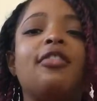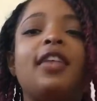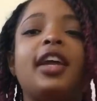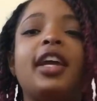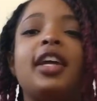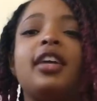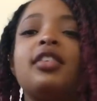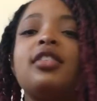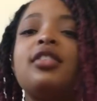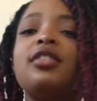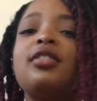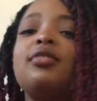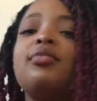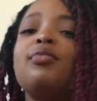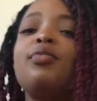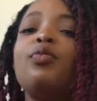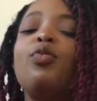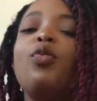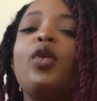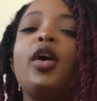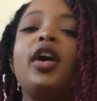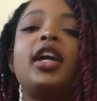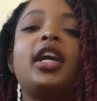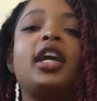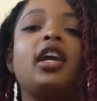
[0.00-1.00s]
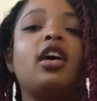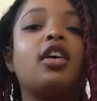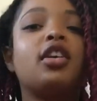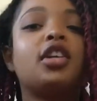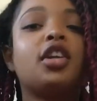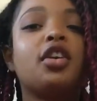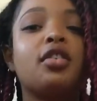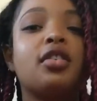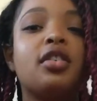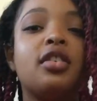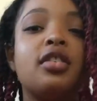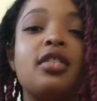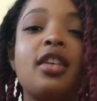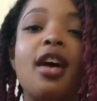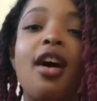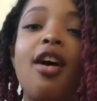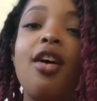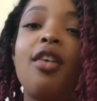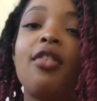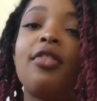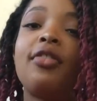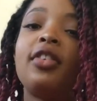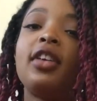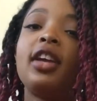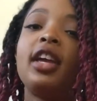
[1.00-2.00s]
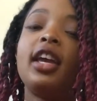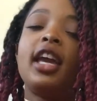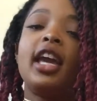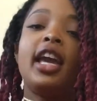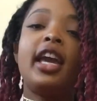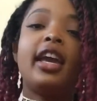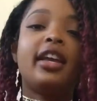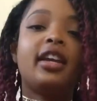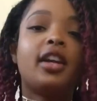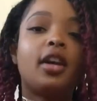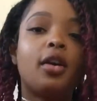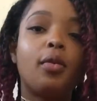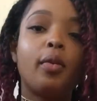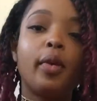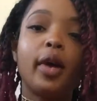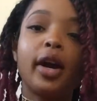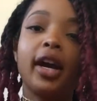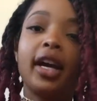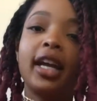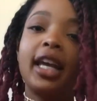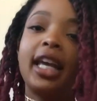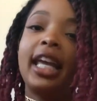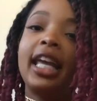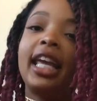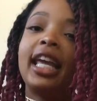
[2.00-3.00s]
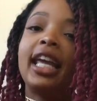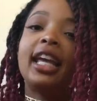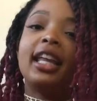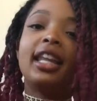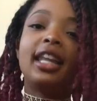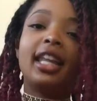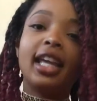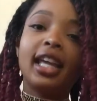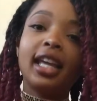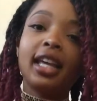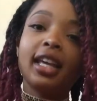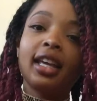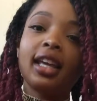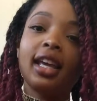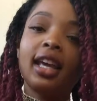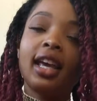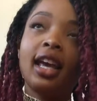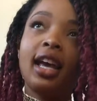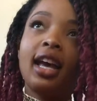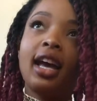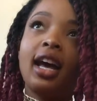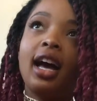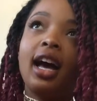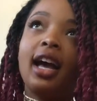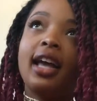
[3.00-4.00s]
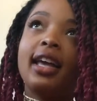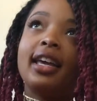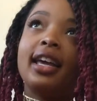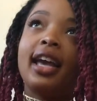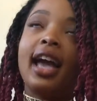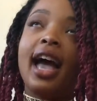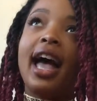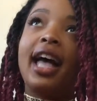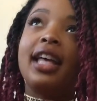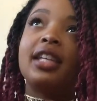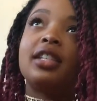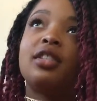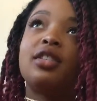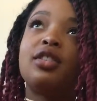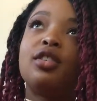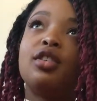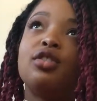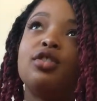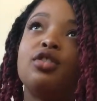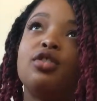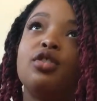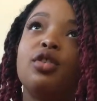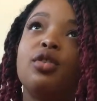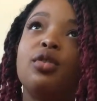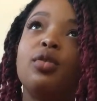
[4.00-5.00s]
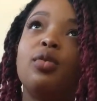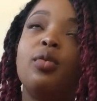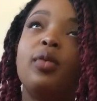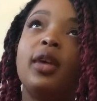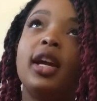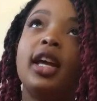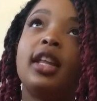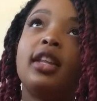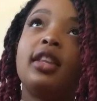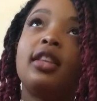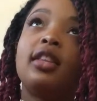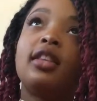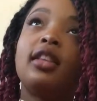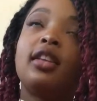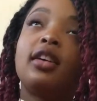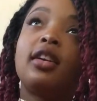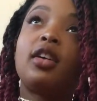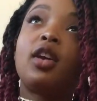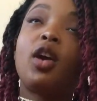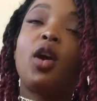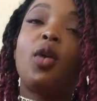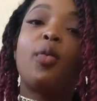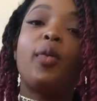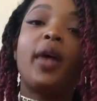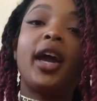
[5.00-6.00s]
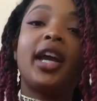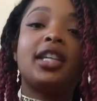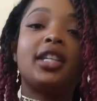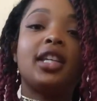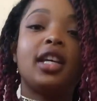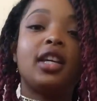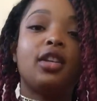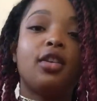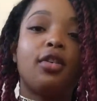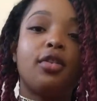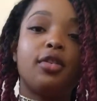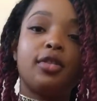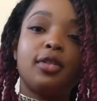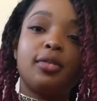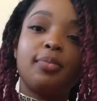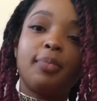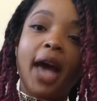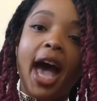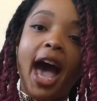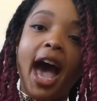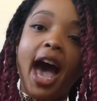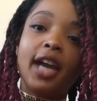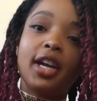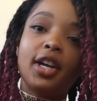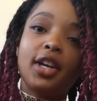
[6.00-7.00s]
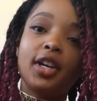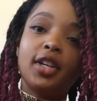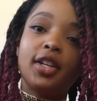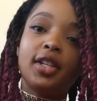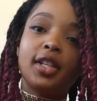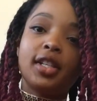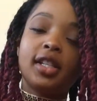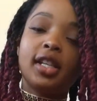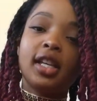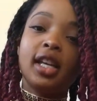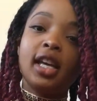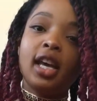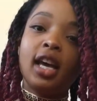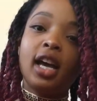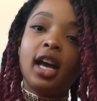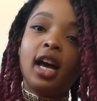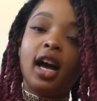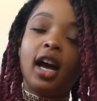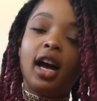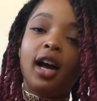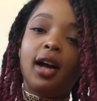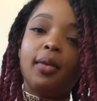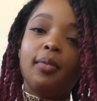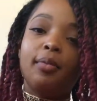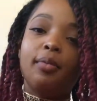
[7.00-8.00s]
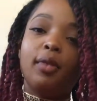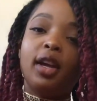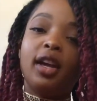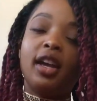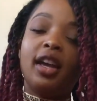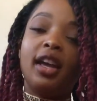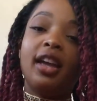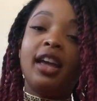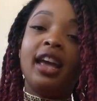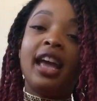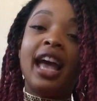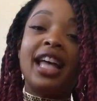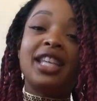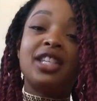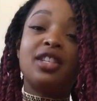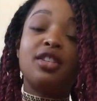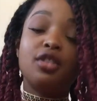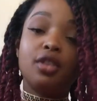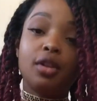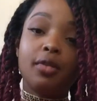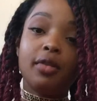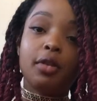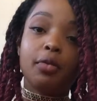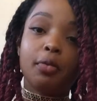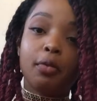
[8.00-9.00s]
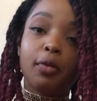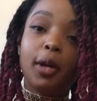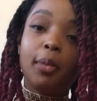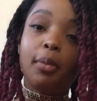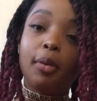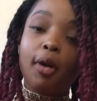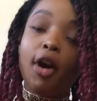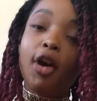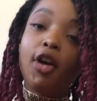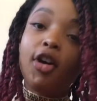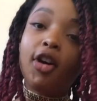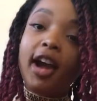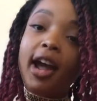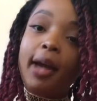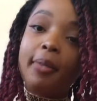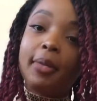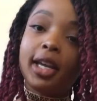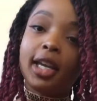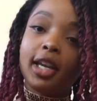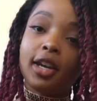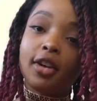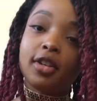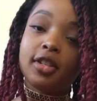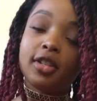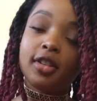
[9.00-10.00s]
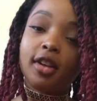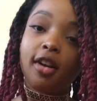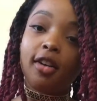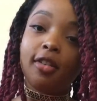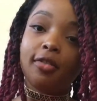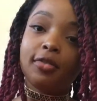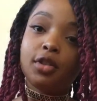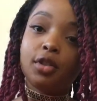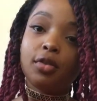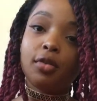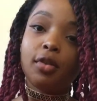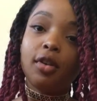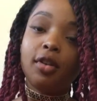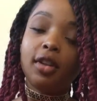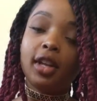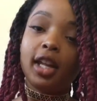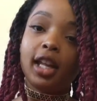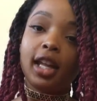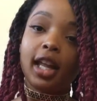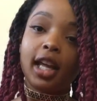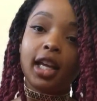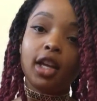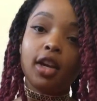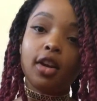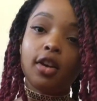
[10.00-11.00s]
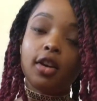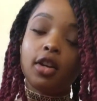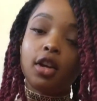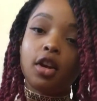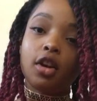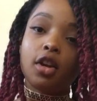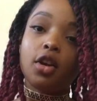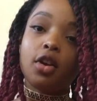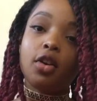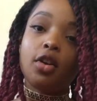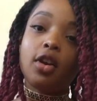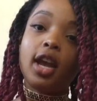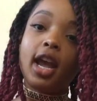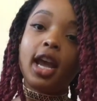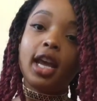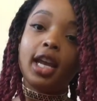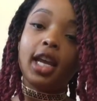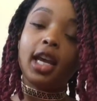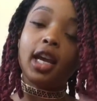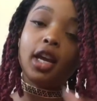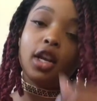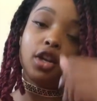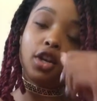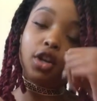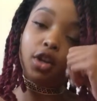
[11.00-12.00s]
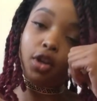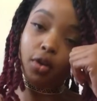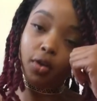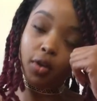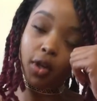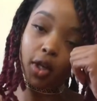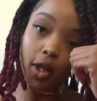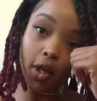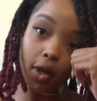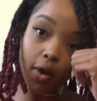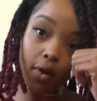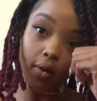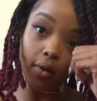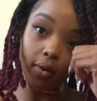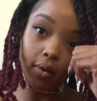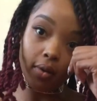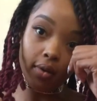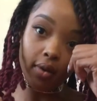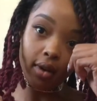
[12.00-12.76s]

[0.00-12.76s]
like working on yourself, inner work, healing, it has to do with correcting those patterns. It has to do with reprogramming yourself. Truly, like you're creating a new you,